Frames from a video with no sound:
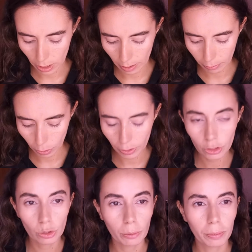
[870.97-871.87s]
I'm going
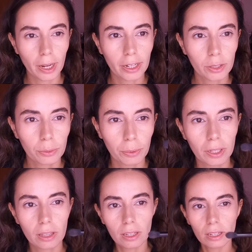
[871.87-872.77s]
to apply it
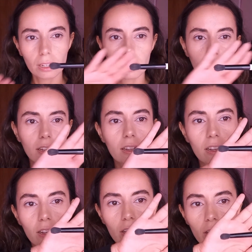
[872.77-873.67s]
with a
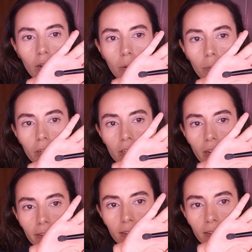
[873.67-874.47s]
brush like